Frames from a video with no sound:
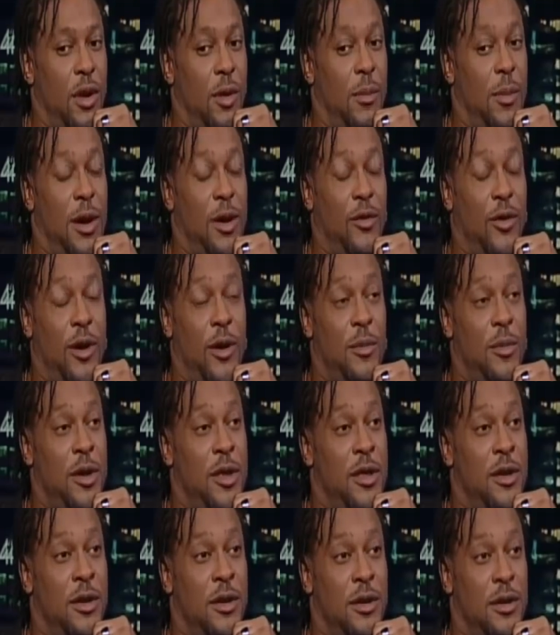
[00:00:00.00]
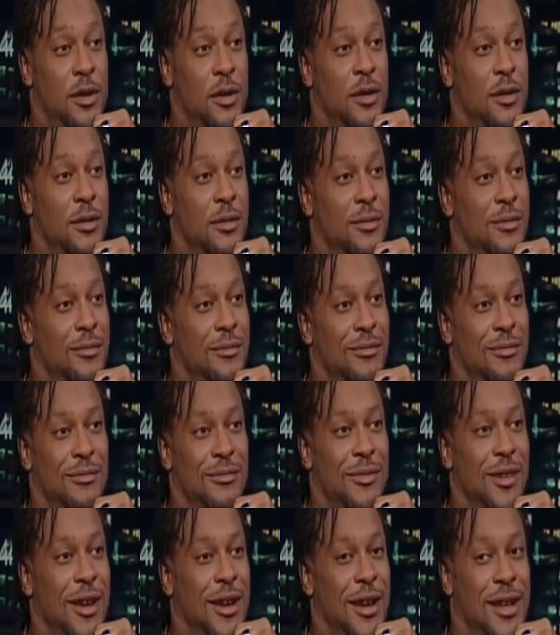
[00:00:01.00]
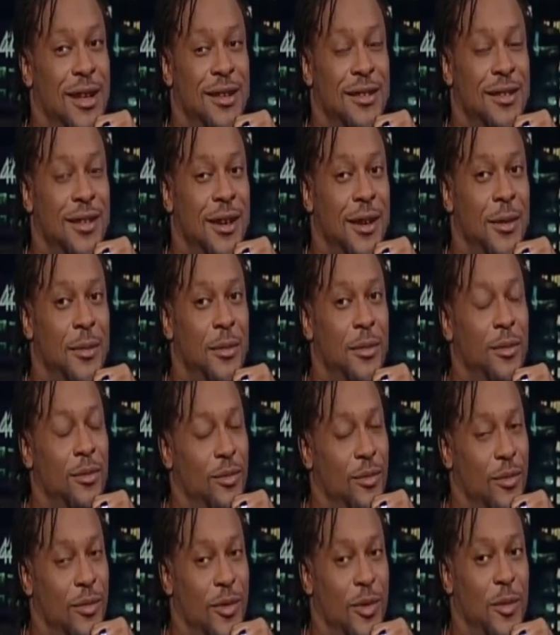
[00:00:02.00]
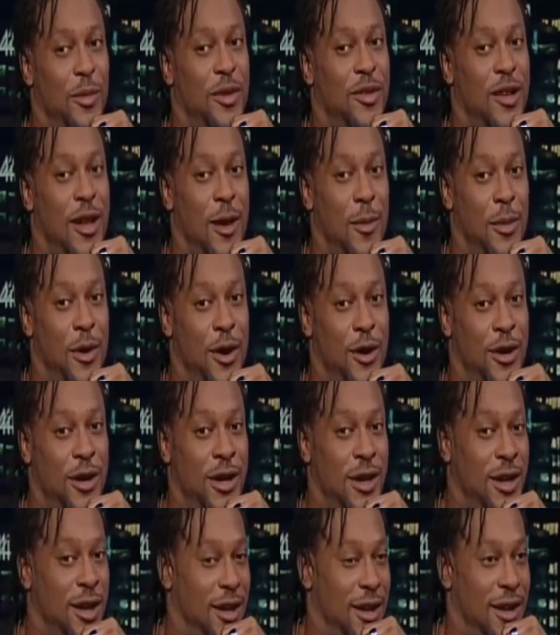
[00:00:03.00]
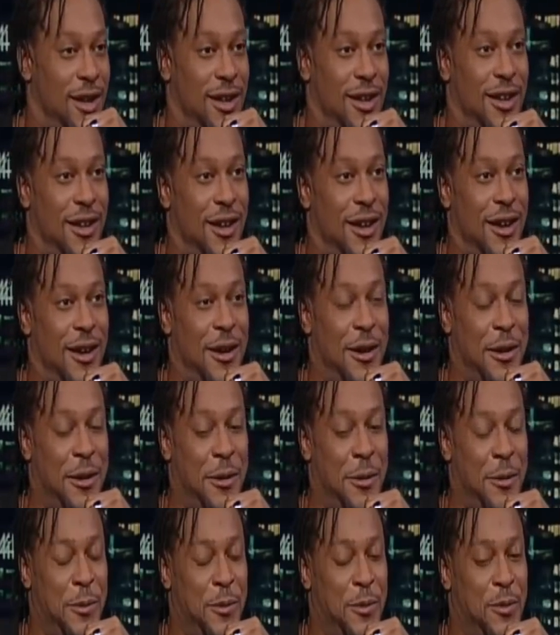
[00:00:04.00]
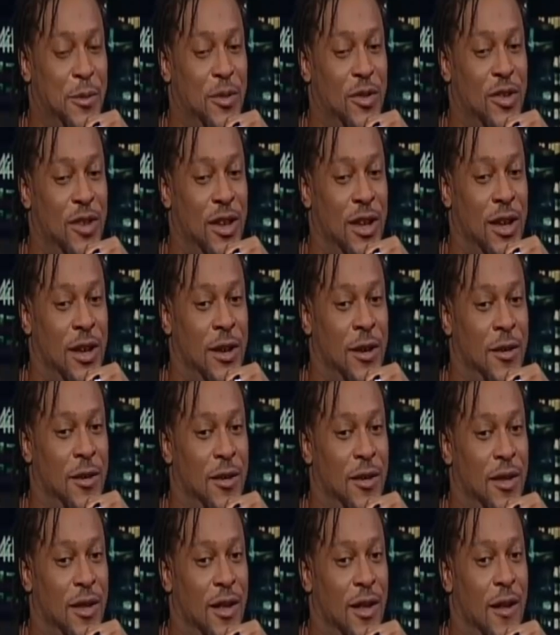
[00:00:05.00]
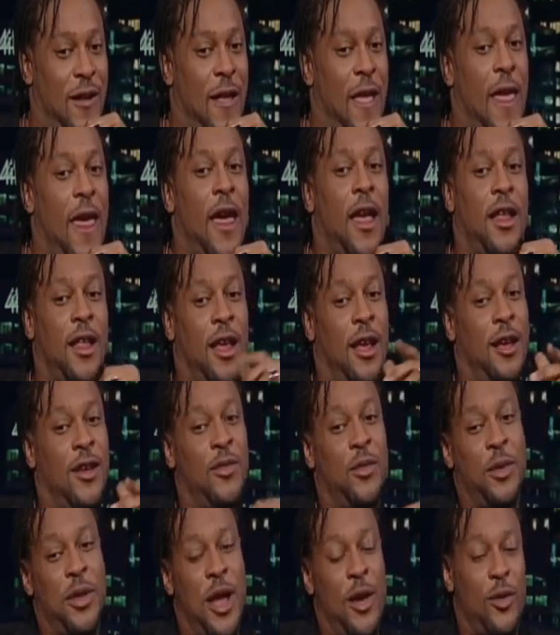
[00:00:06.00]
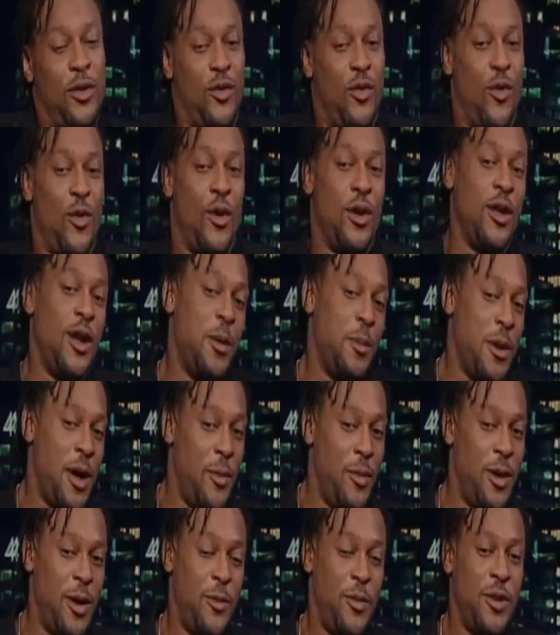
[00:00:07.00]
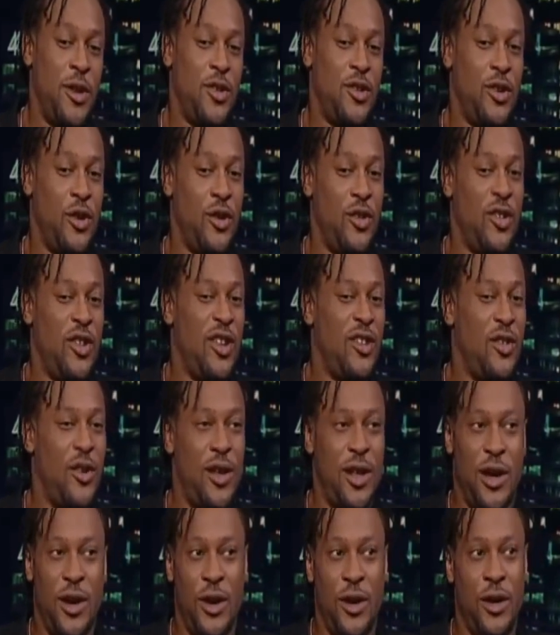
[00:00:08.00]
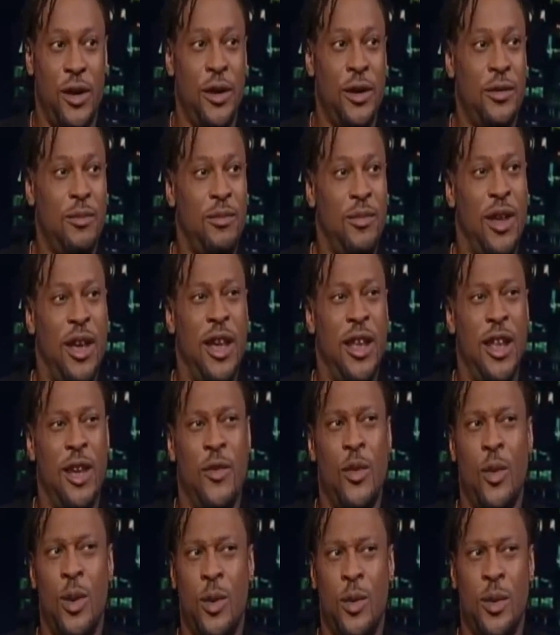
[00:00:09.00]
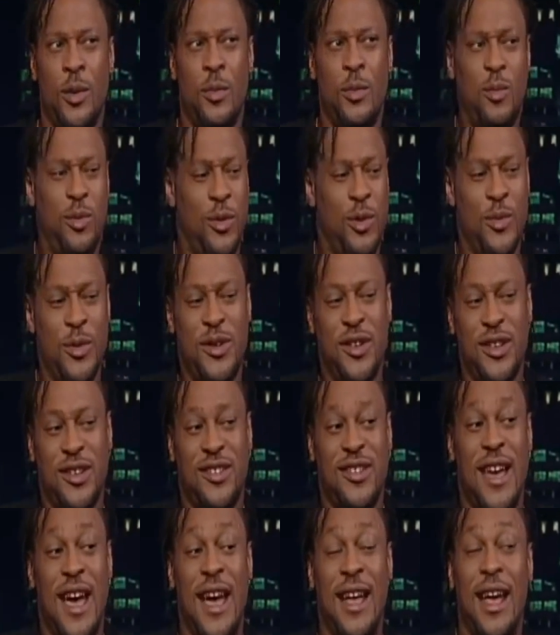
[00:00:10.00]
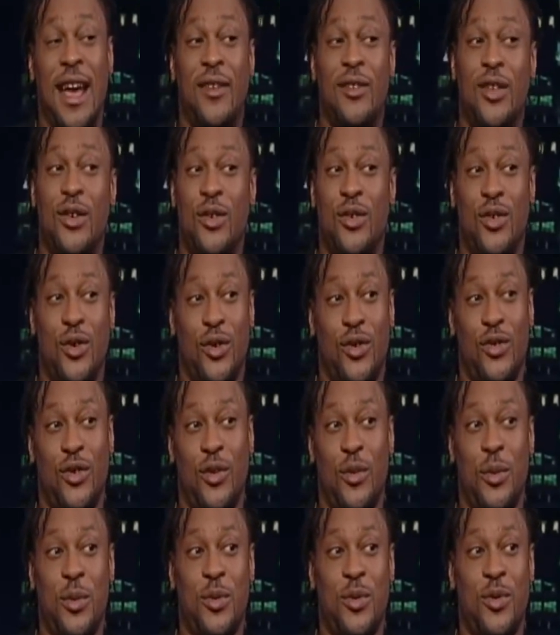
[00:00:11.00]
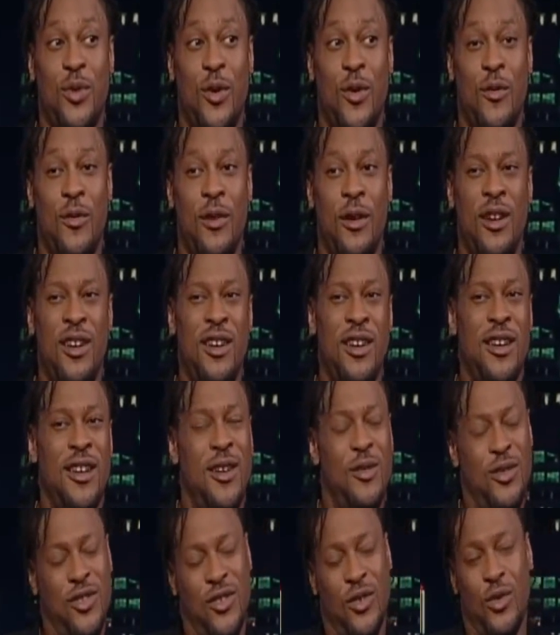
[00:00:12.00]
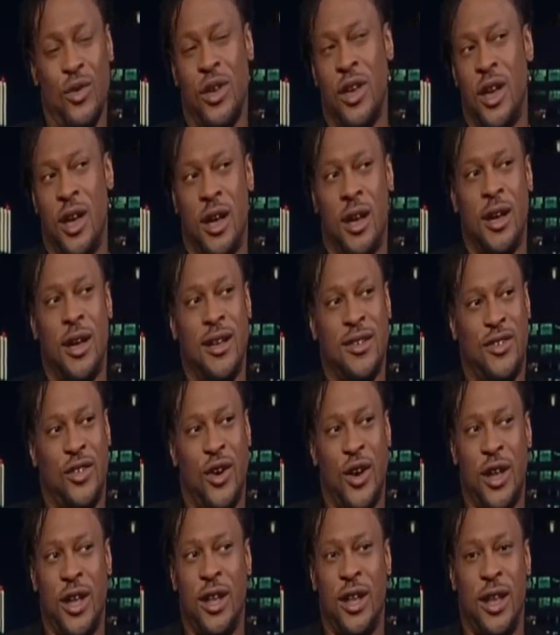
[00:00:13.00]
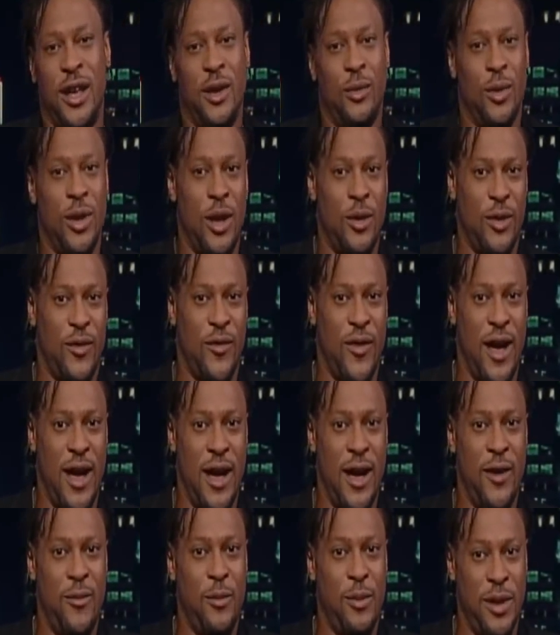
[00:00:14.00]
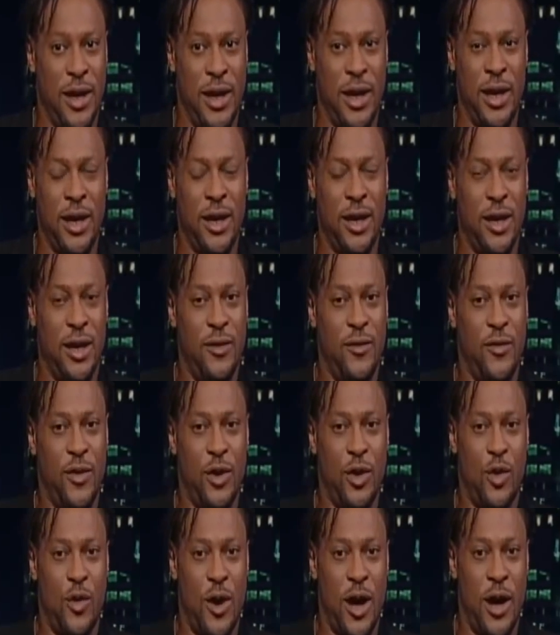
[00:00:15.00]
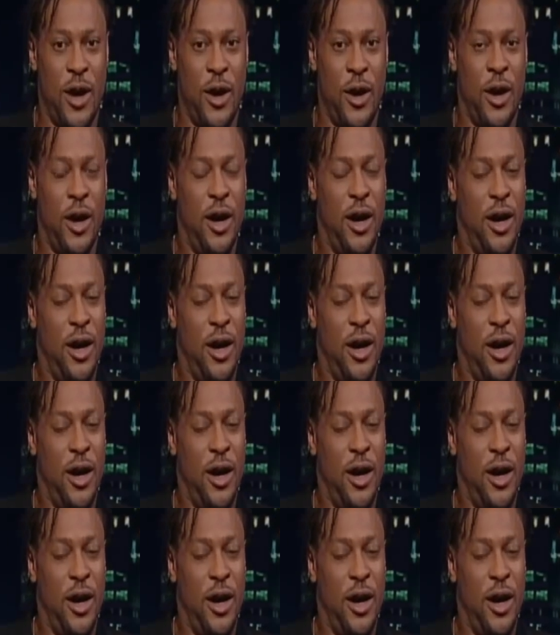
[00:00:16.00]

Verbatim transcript: My grandmother, mm -hmm. I gotta say, Miss Alberta, um, she, because when I was growing up, coming up in the church, that's all I heard. And everyone would pull me to the side after church service was over. I was so young. Mm -hmm. I mm-hmm. started like when I was five playing for the choir.